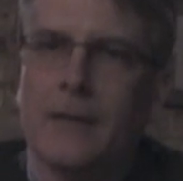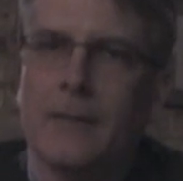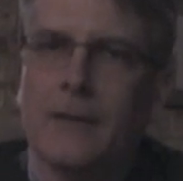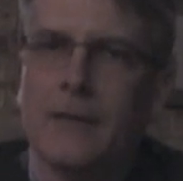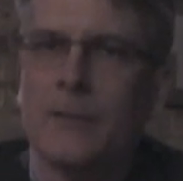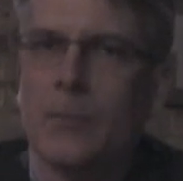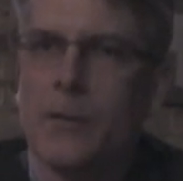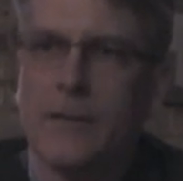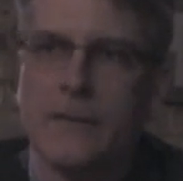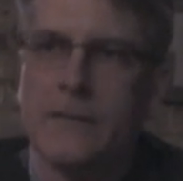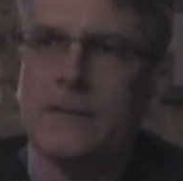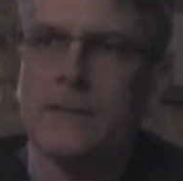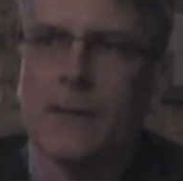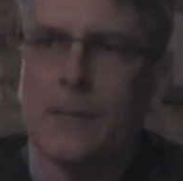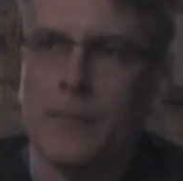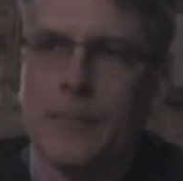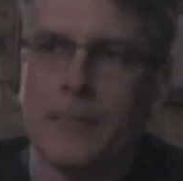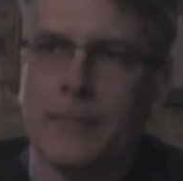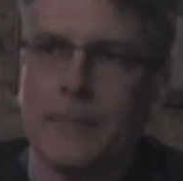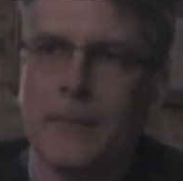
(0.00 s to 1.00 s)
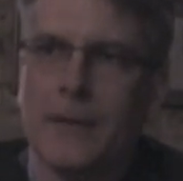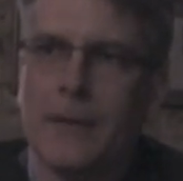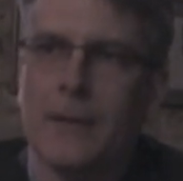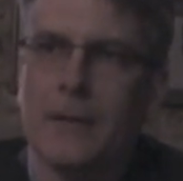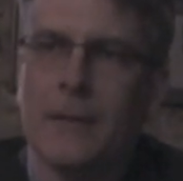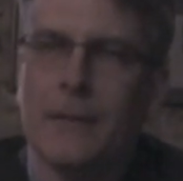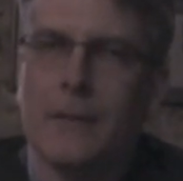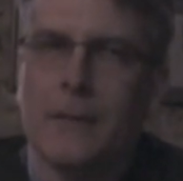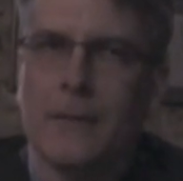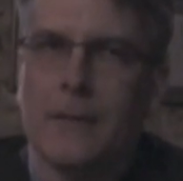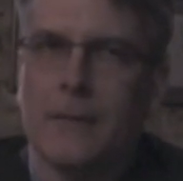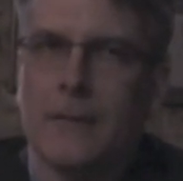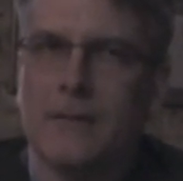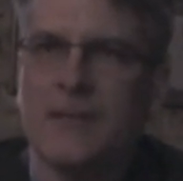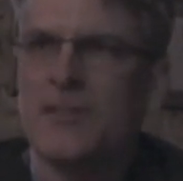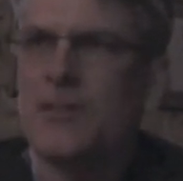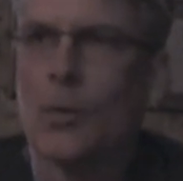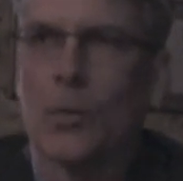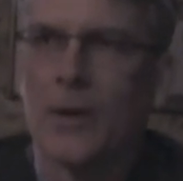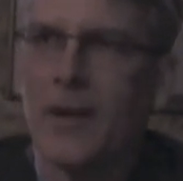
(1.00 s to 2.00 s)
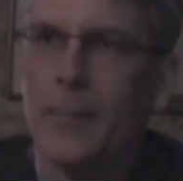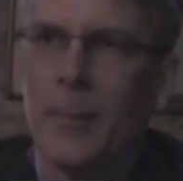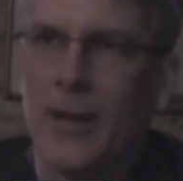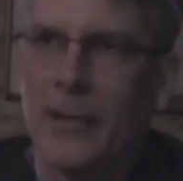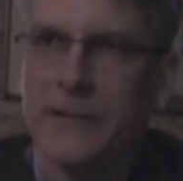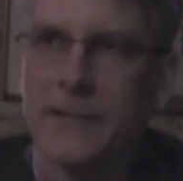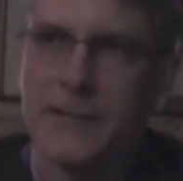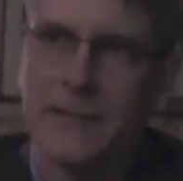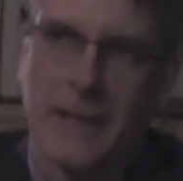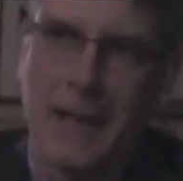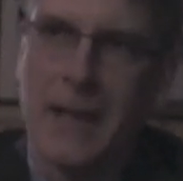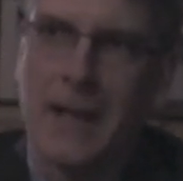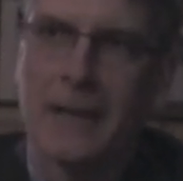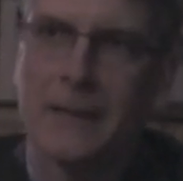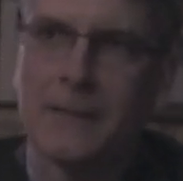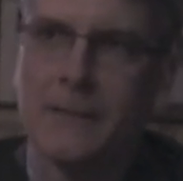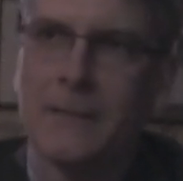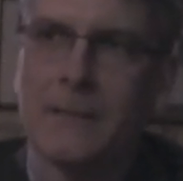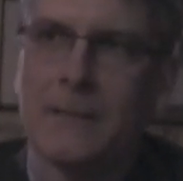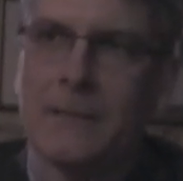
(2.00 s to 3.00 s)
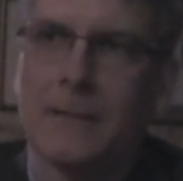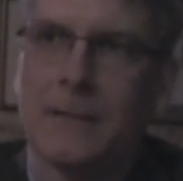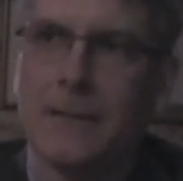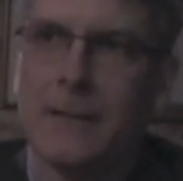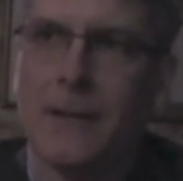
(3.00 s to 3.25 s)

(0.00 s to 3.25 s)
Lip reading: This wasn't some story about sex.